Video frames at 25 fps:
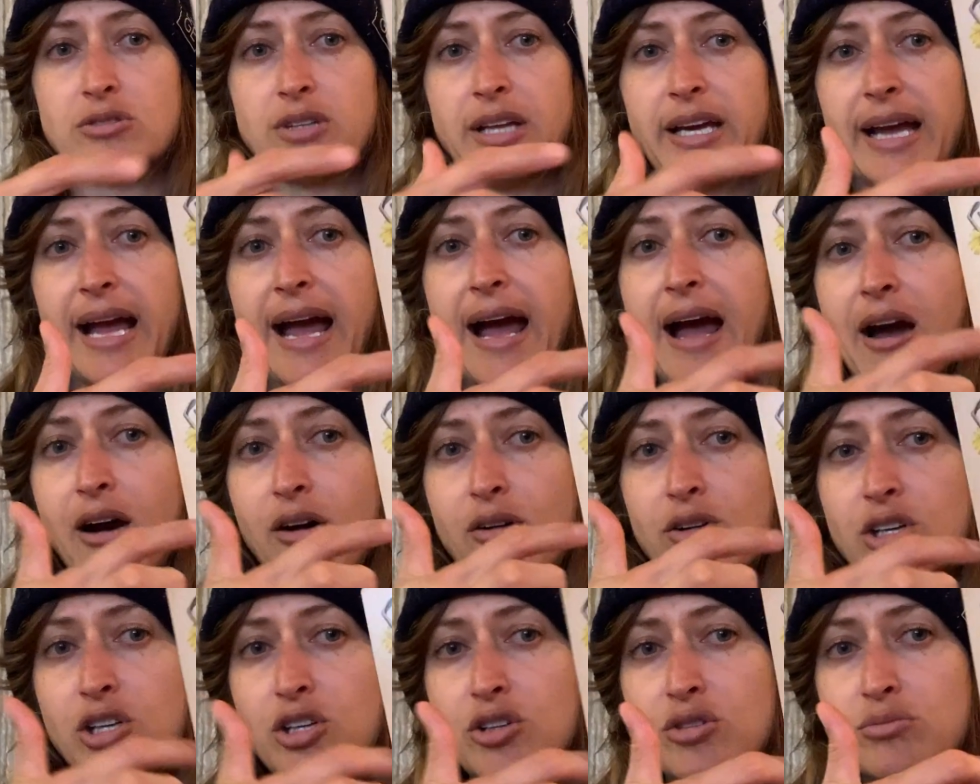Like
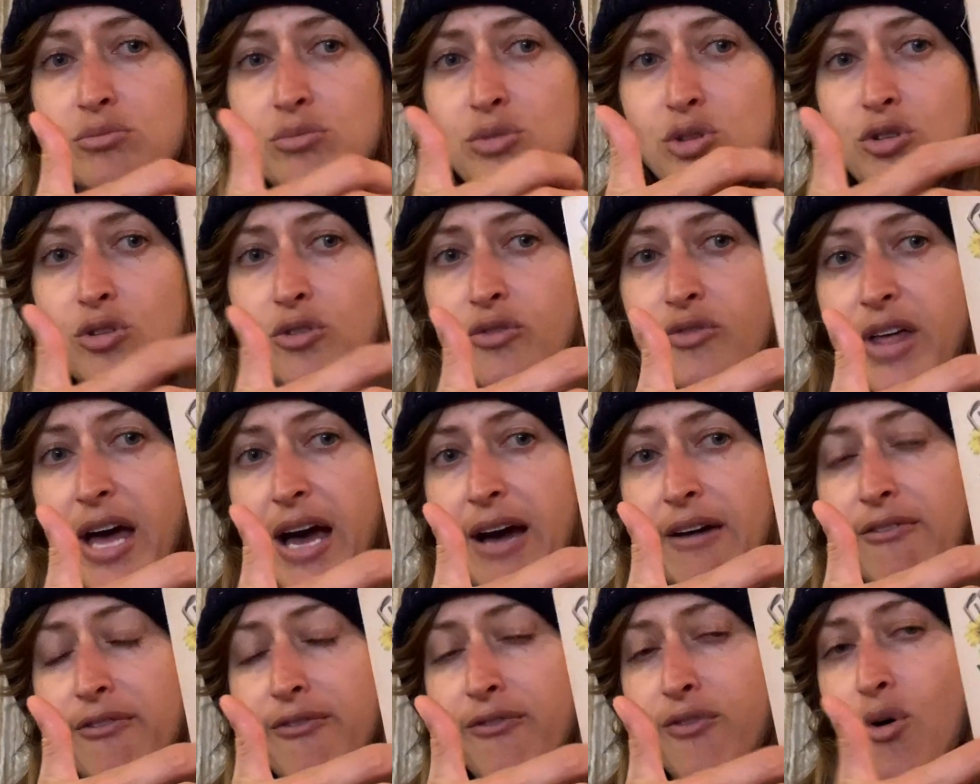how do you move
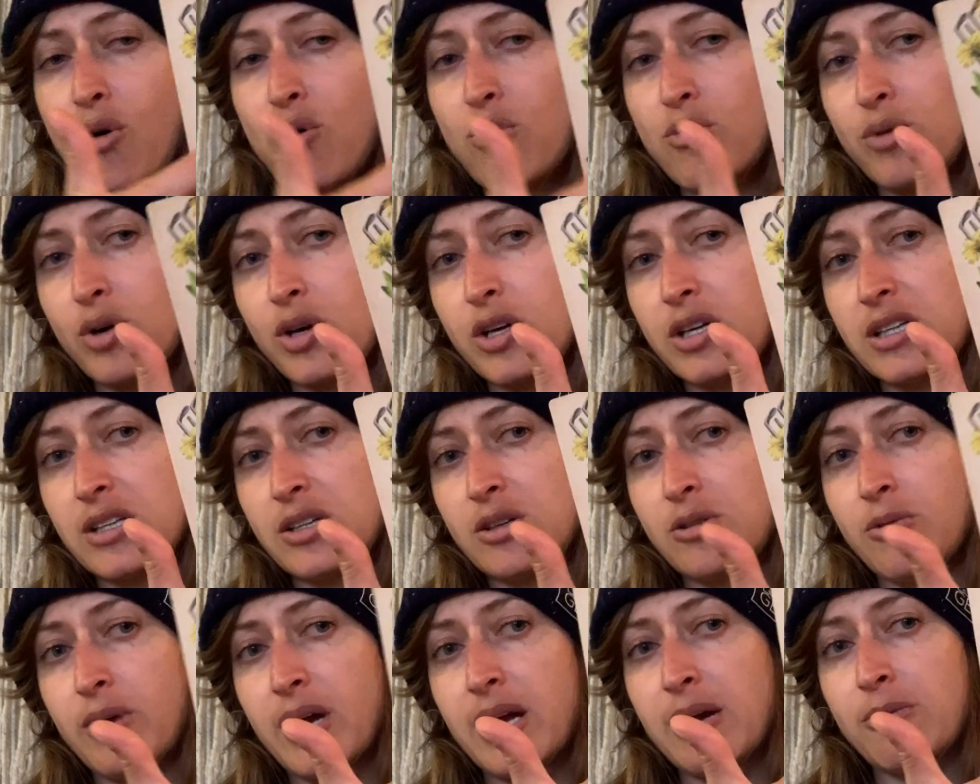that forward in
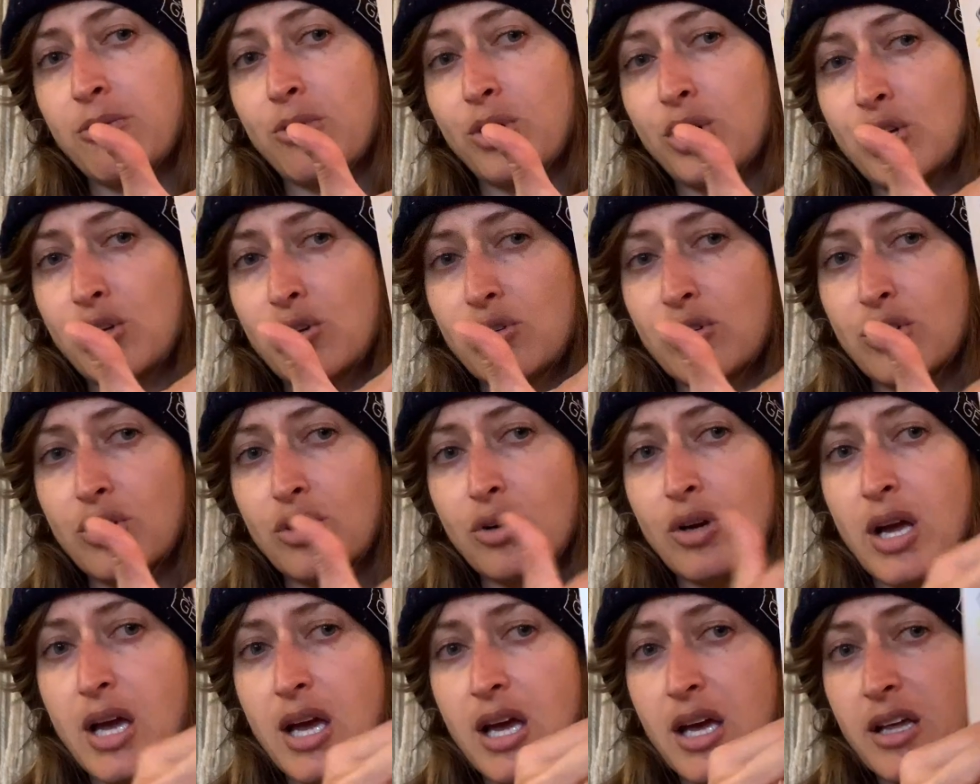a way where
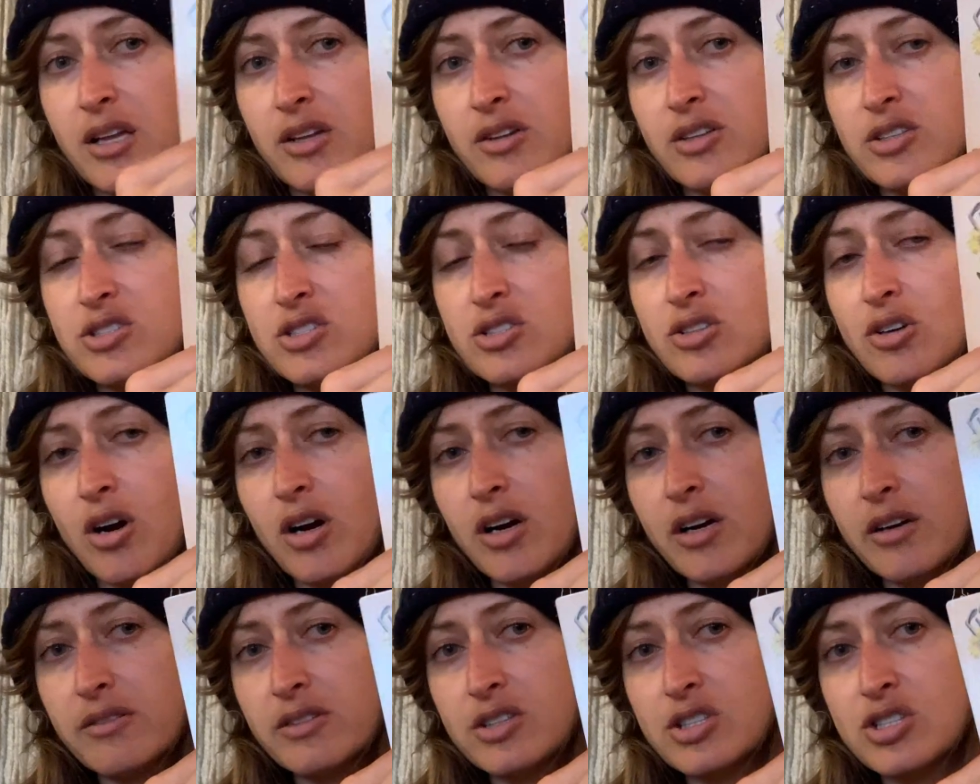you're the
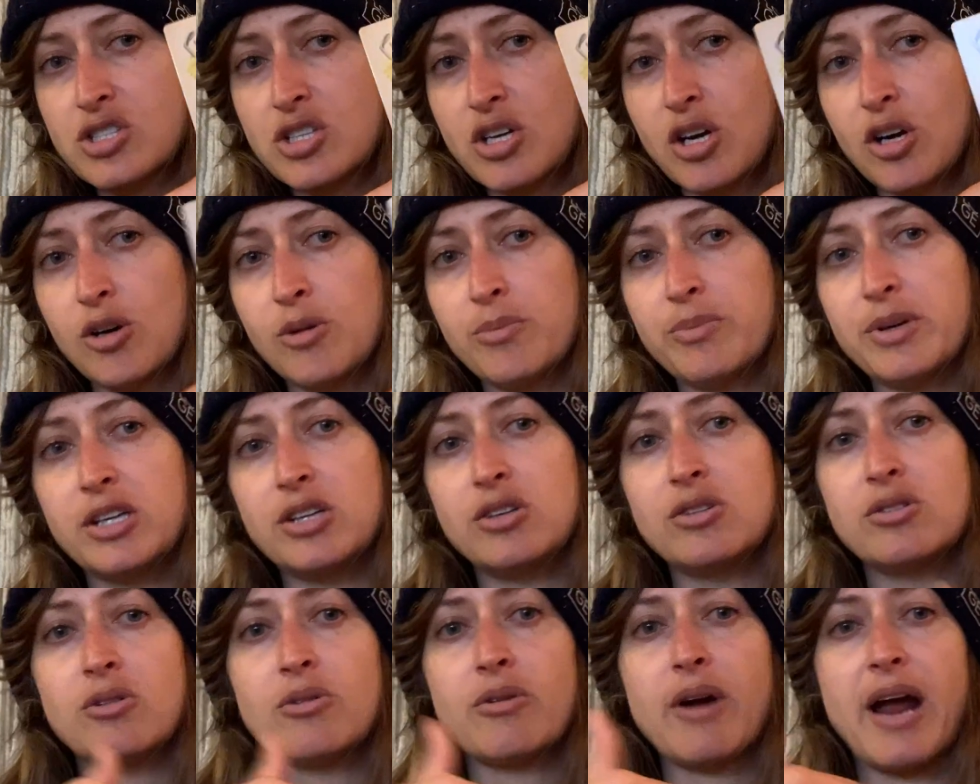star of the show, but
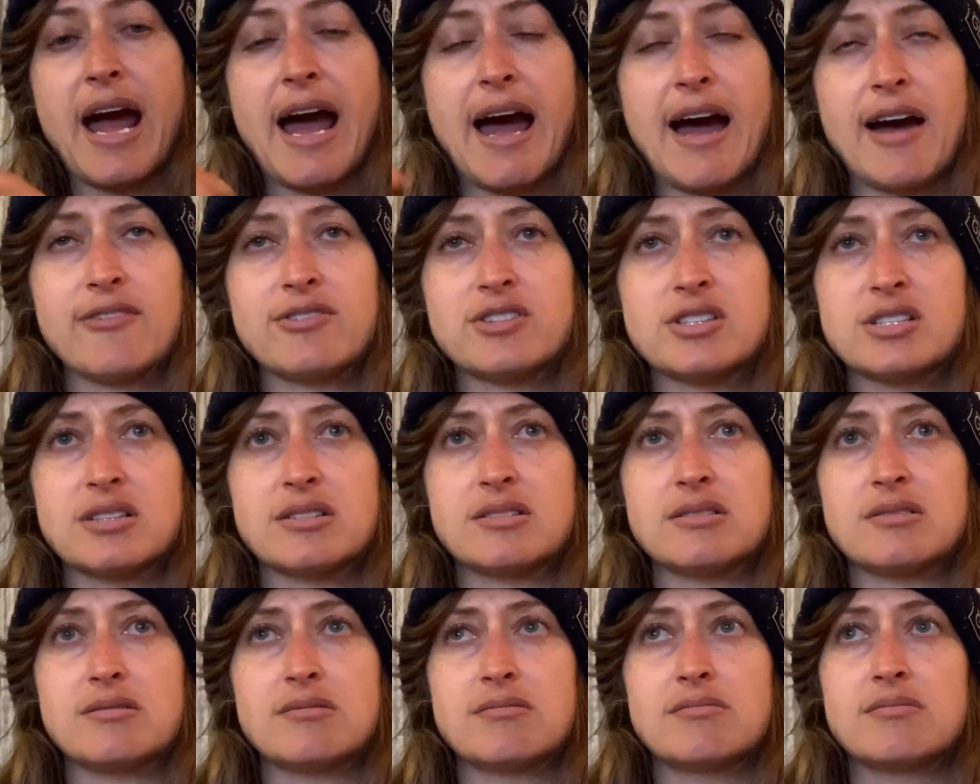you don't have
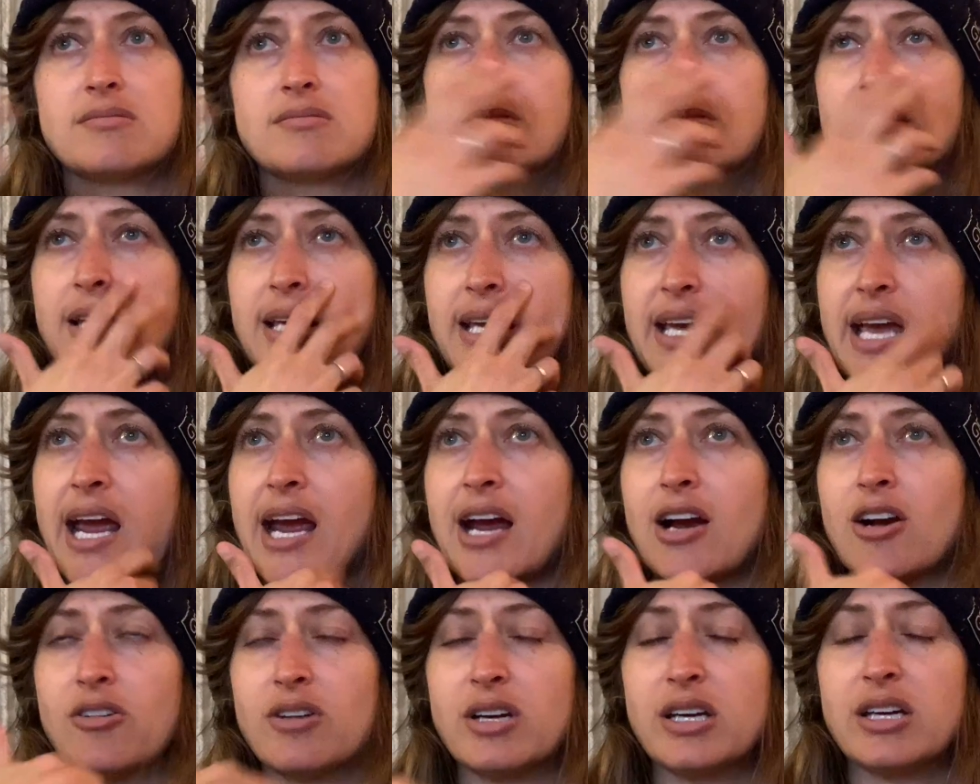to
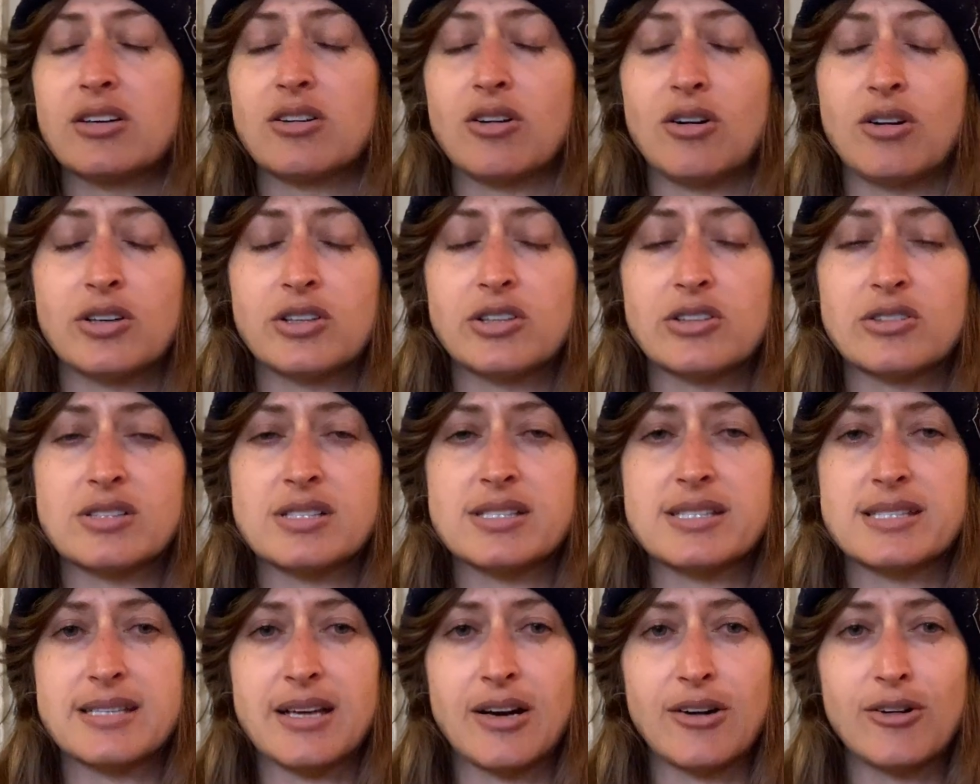carry it all
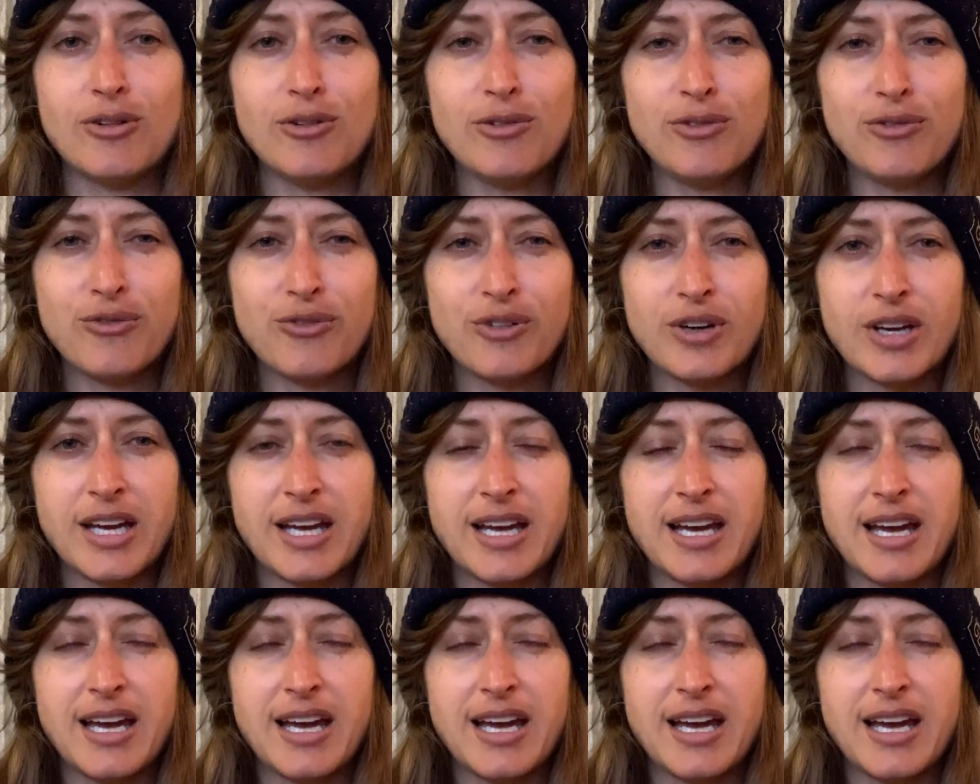yourself.